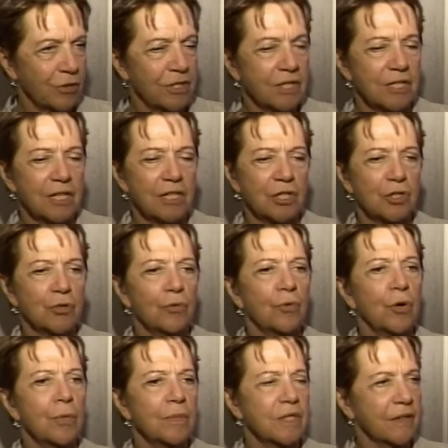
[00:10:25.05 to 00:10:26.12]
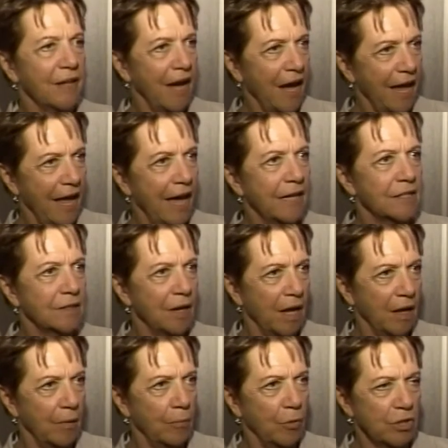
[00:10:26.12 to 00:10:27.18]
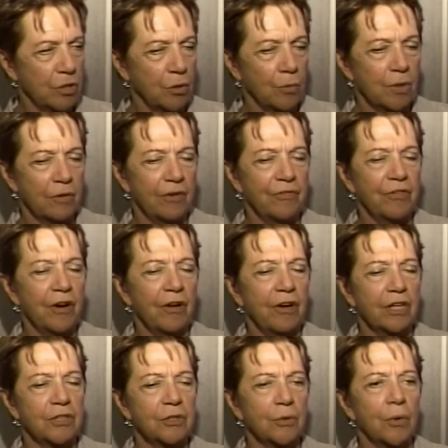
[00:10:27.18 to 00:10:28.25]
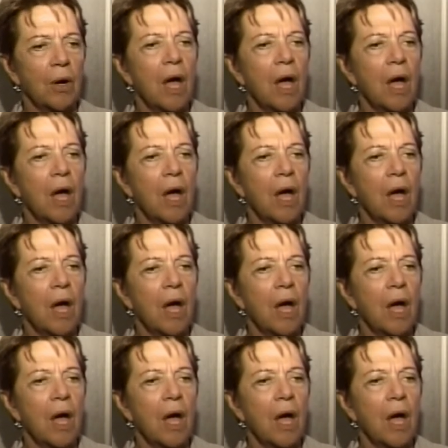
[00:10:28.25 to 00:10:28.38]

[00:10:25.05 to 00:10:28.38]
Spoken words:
is additional rooms, and the Hyatt, which you were referring to,